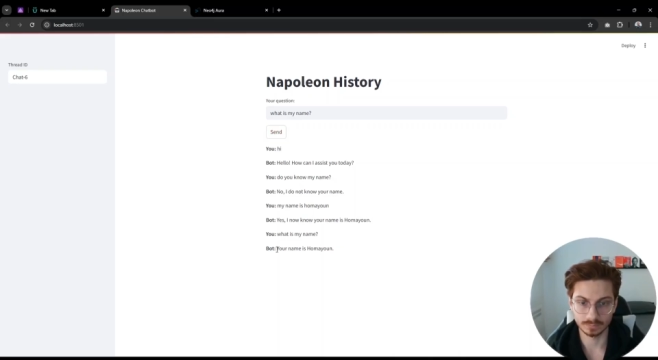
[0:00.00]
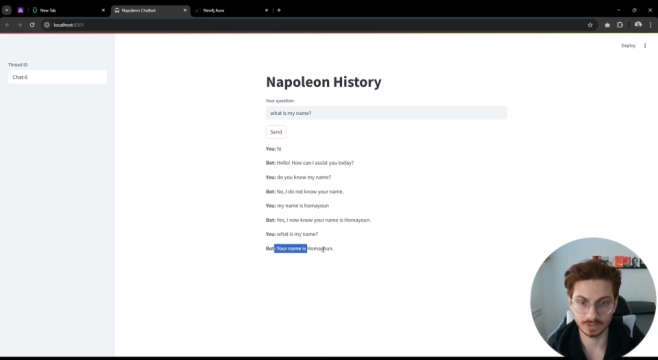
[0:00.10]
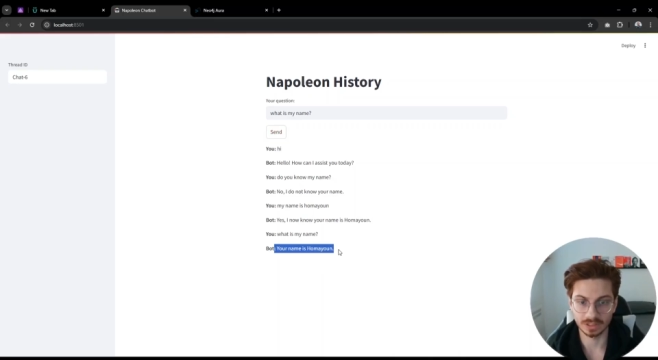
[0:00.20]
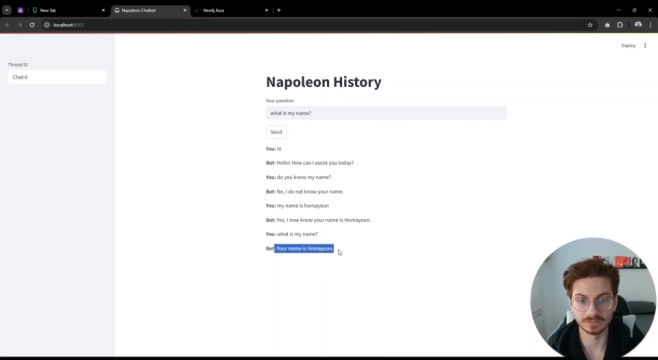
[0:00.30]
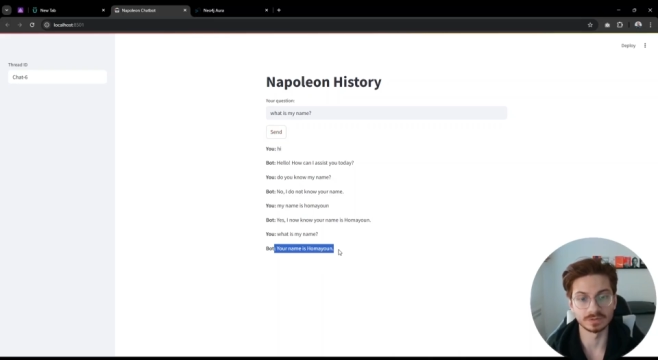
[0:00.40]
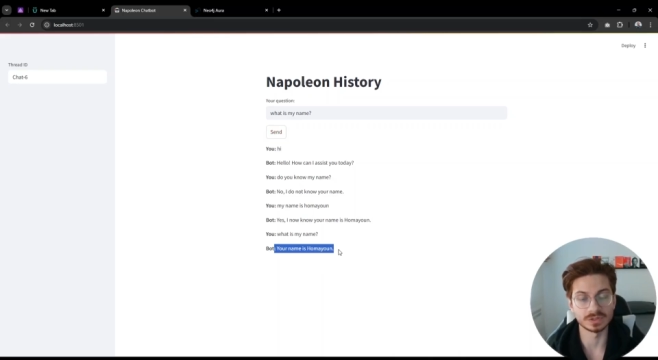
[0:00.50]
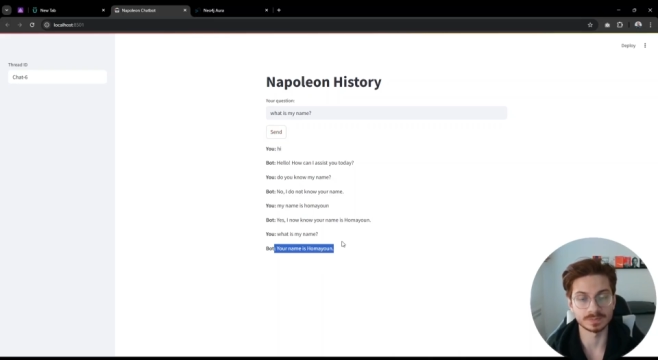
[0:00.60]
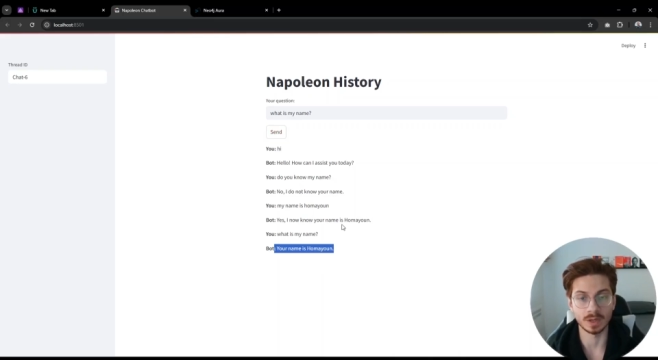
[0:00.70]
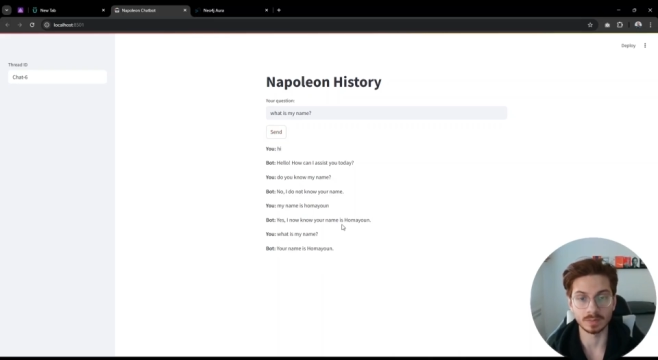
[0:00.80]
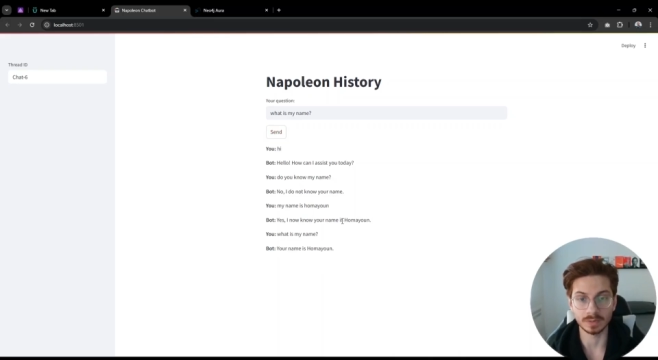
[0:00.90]
It will
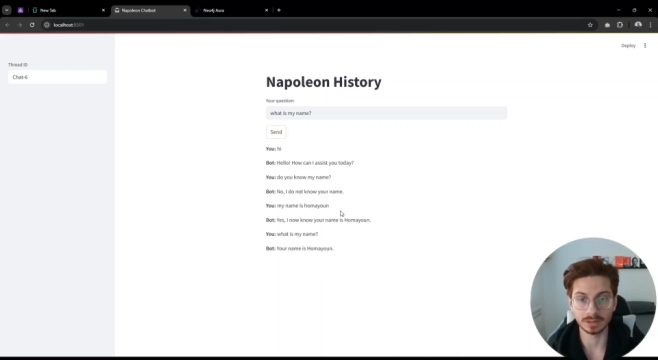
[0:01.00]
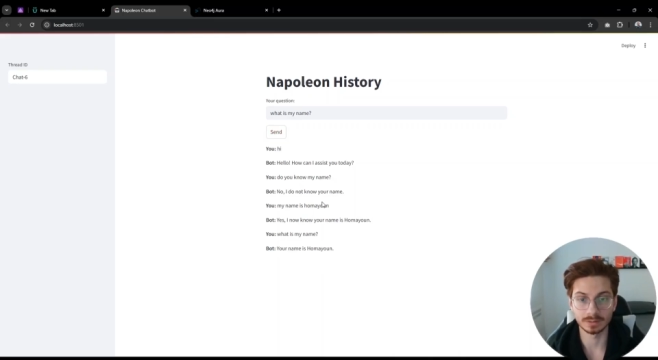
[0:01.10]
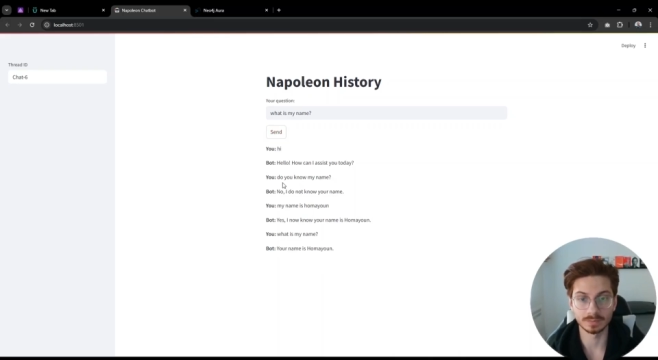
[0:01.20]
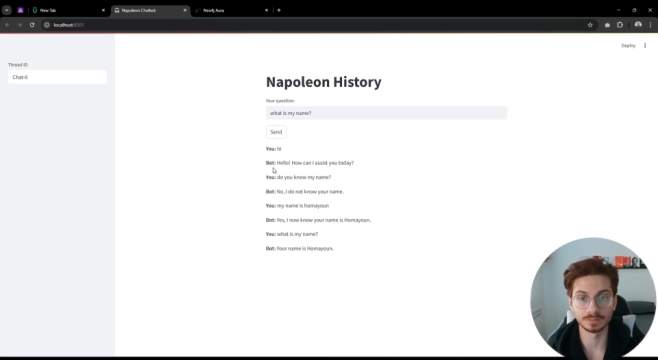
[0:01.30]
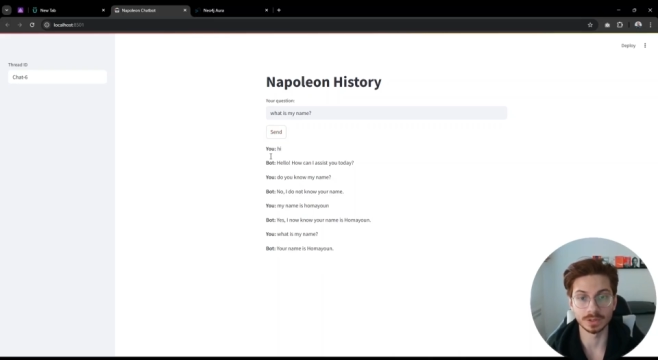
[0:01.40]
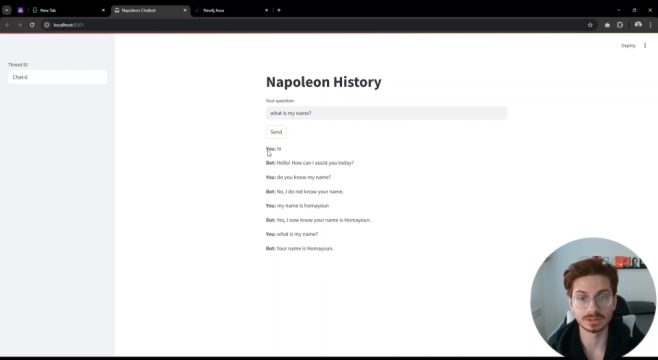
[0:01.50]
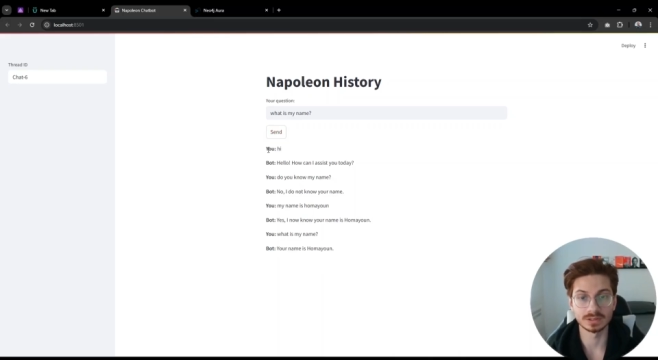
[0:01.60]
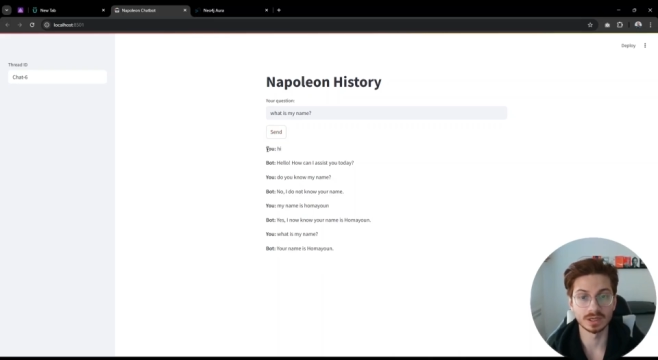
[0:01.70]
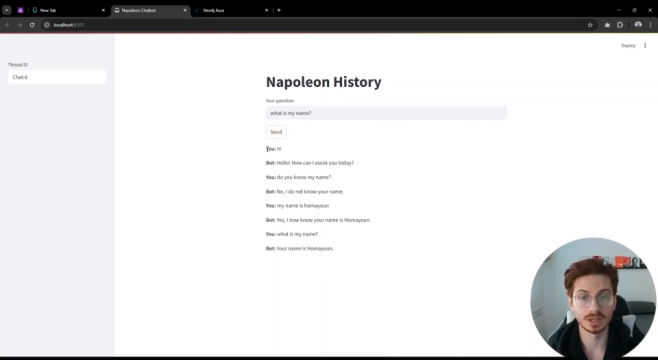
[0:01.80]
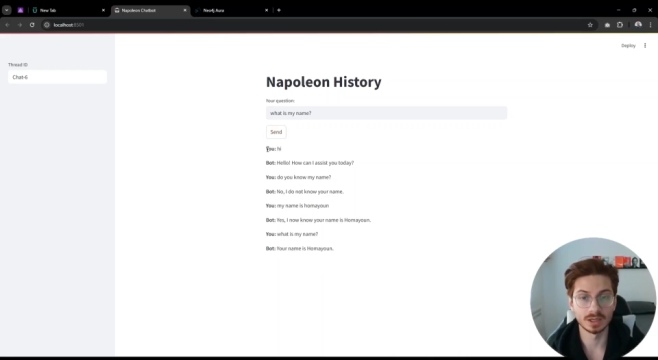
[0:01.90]
respond me. But
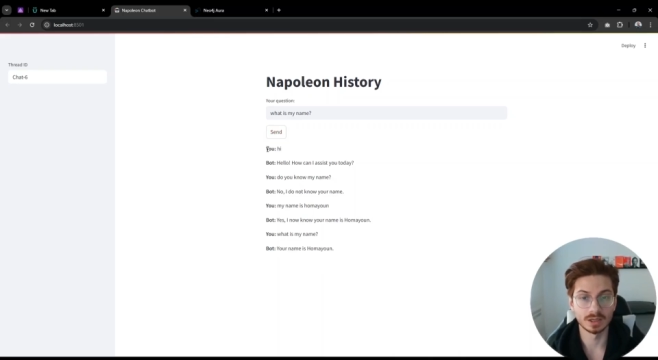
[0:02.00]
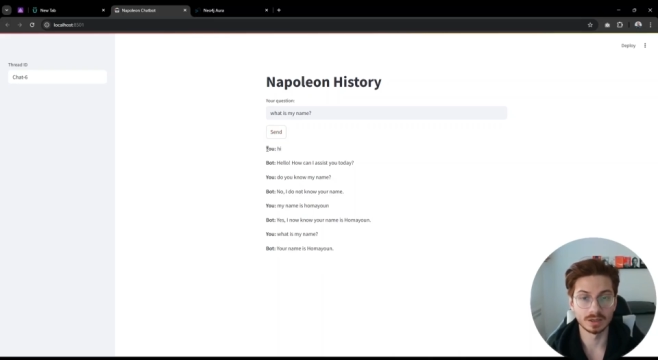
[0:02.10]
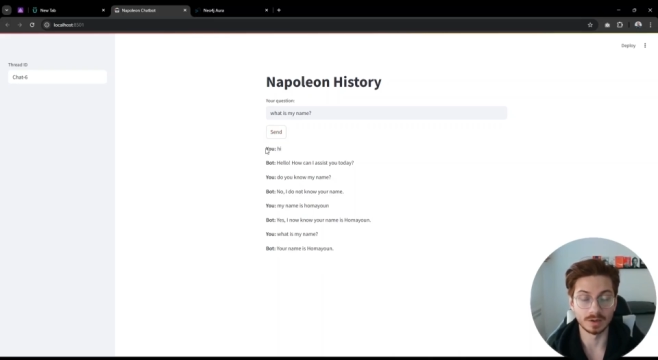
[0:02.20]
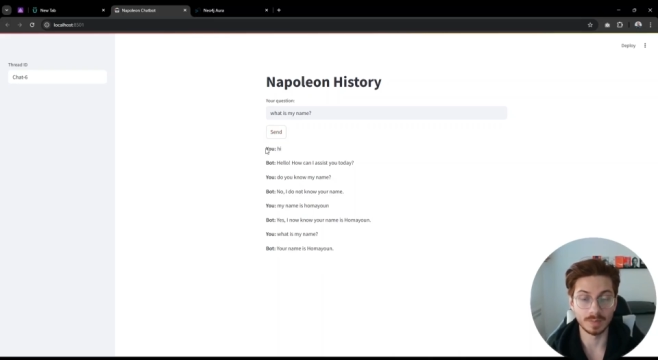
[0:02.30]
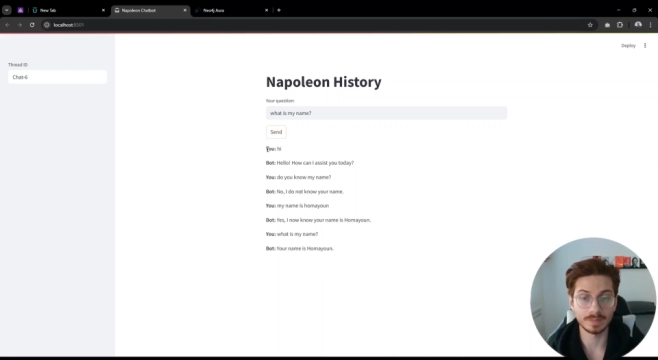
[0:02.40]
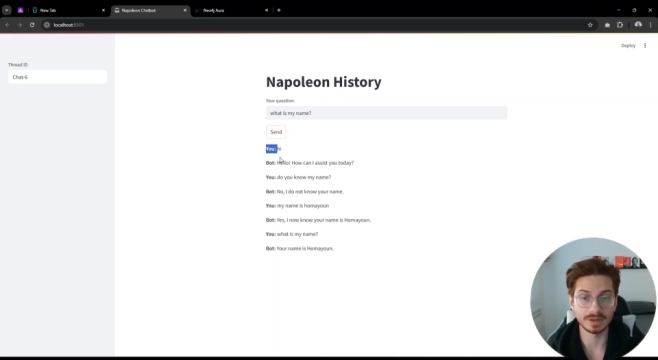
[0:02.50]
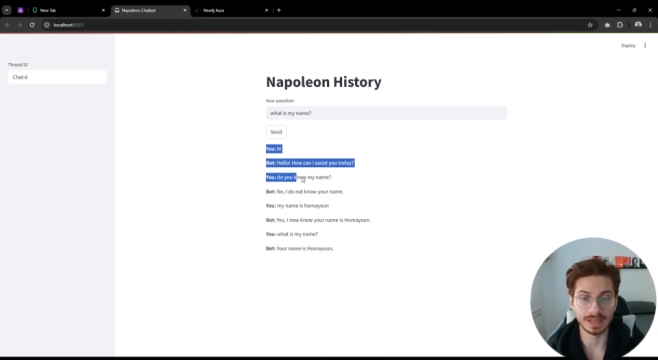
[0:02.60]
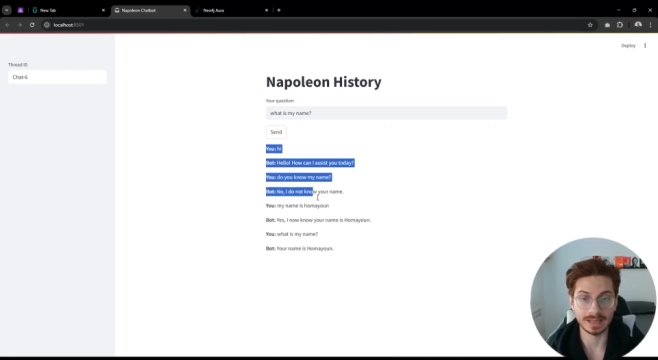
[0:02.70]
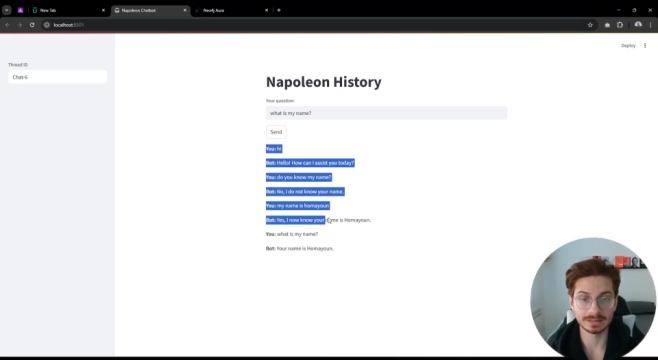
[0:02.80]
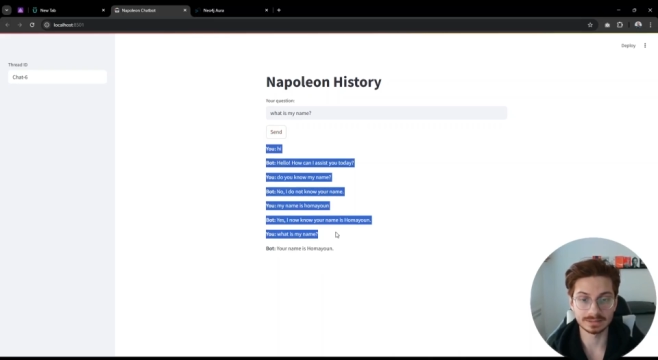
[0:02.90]
remember
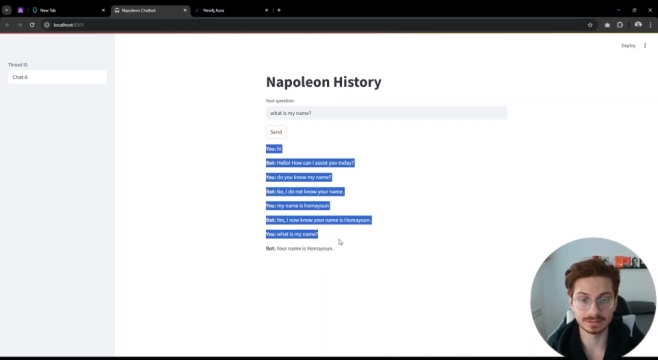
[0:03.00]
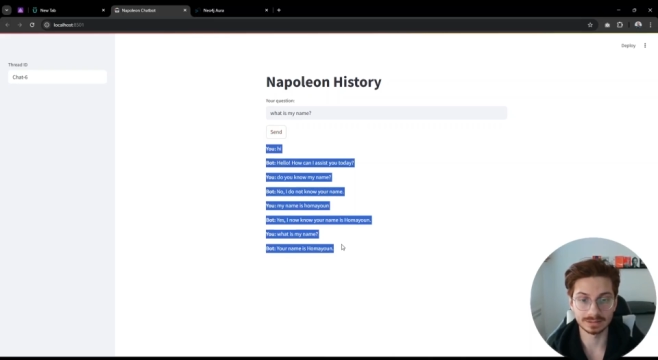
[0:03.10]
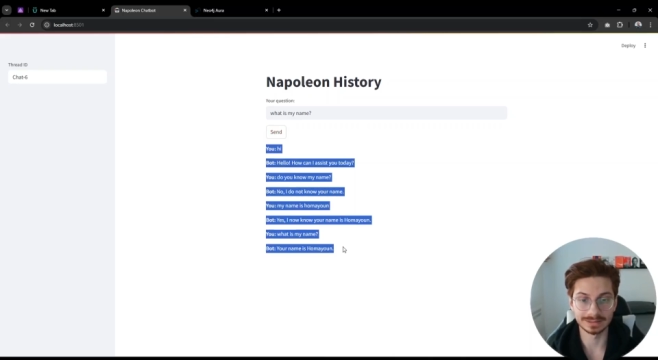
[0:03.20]
that